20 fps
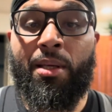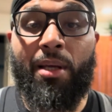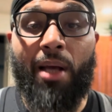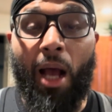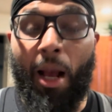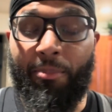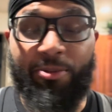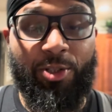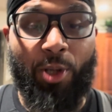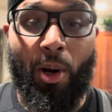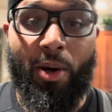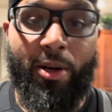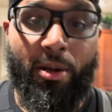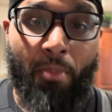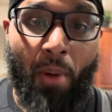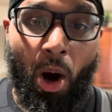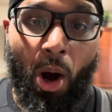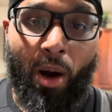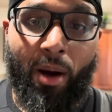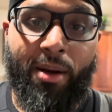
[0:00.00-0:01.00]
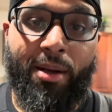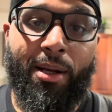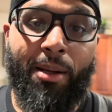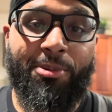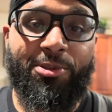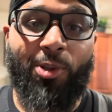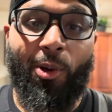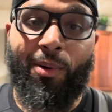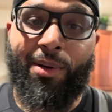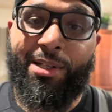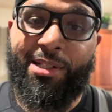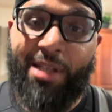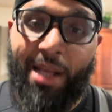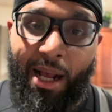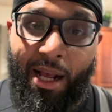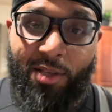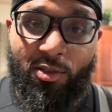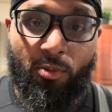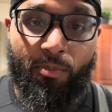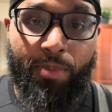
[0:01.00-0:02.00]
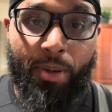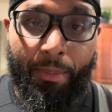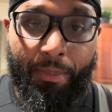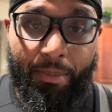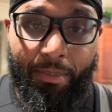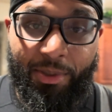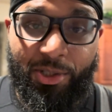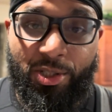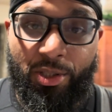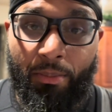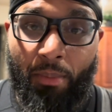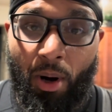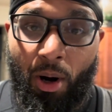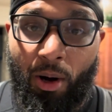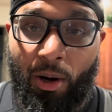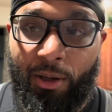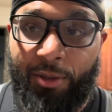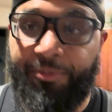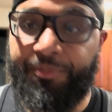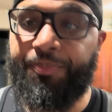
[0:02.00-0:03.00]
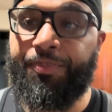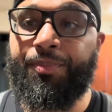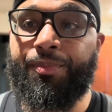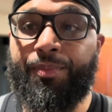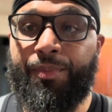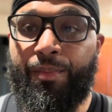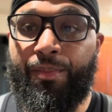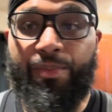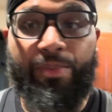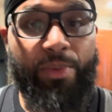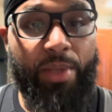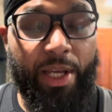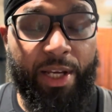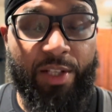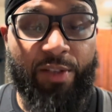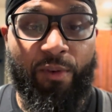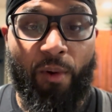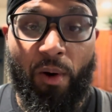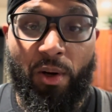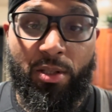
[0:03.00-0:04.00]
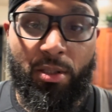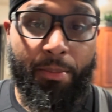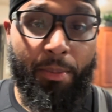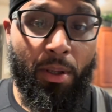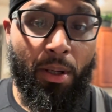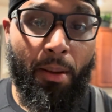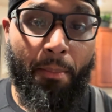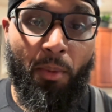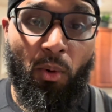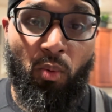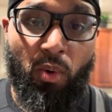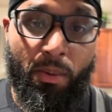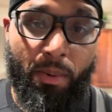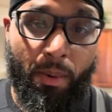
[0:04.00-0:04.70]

I'm starting tomorrow. I'm starting these guys on puppy mush tomorrow. As far as I'm gonna whip